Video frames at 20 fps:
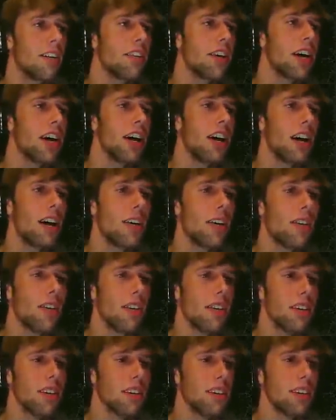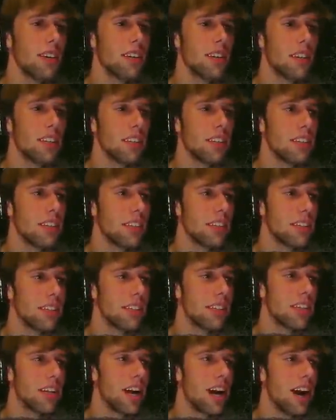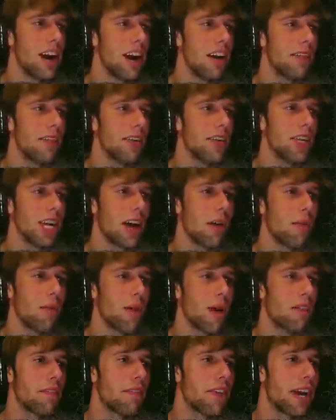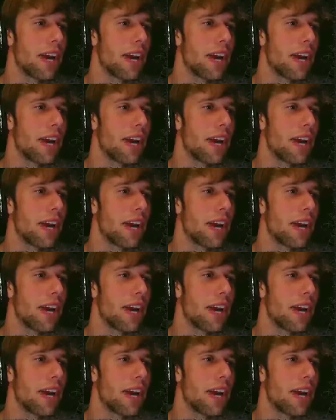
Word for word: Oh no! No, I've only got